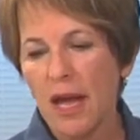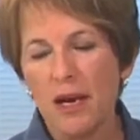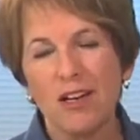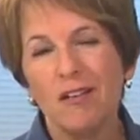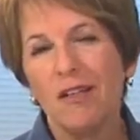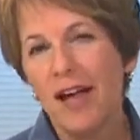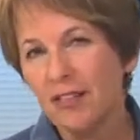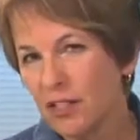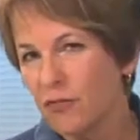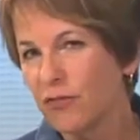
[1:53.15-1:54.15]
And a
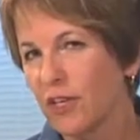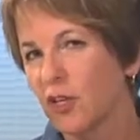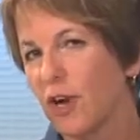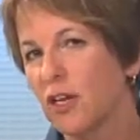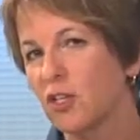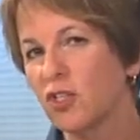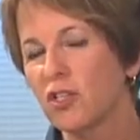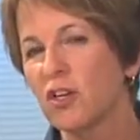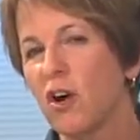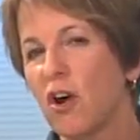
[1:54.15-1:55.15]
classic vinaigrette
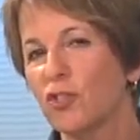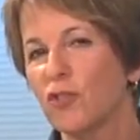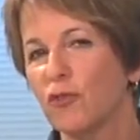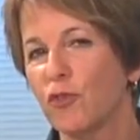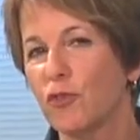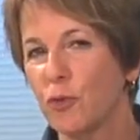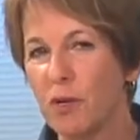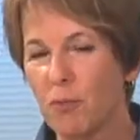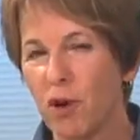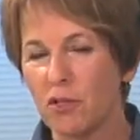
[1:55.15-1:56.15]
usually calls for
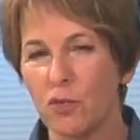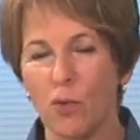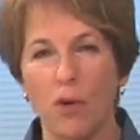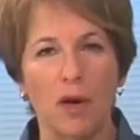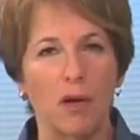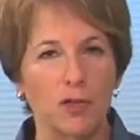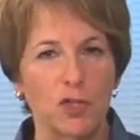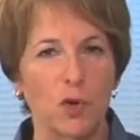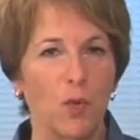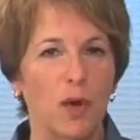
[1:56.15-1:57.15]
3 parts oil
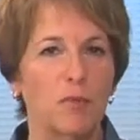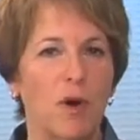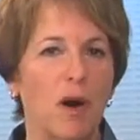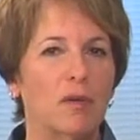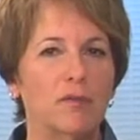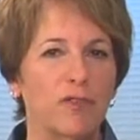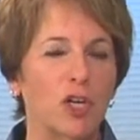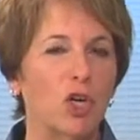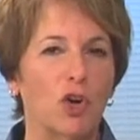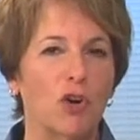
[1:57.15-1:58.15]
to 1 part
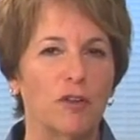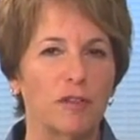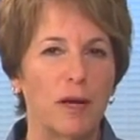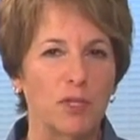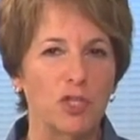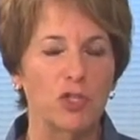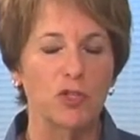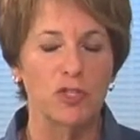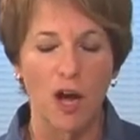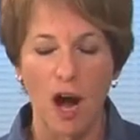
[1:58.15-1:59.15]
vinegar or lemon
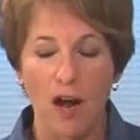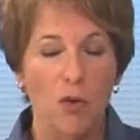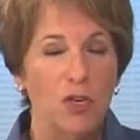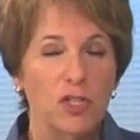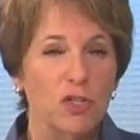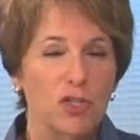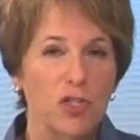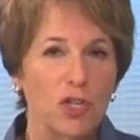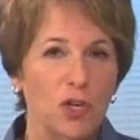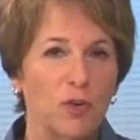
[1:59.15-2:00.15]
juice. I always
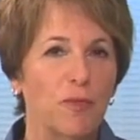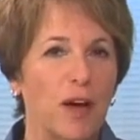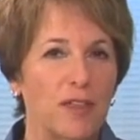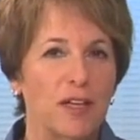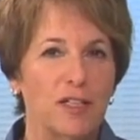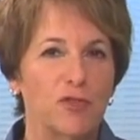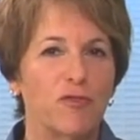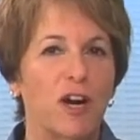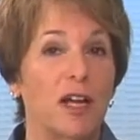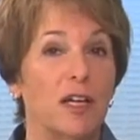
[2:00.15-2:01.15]
use 2. I think it's
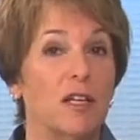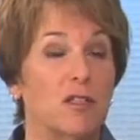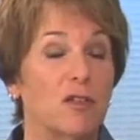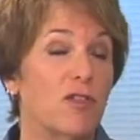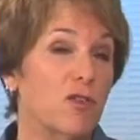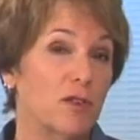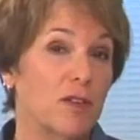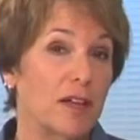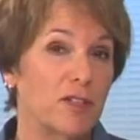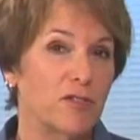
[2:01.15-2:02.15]
fine, and it's
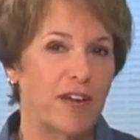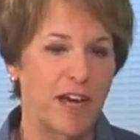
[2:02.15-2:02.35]
1/3 less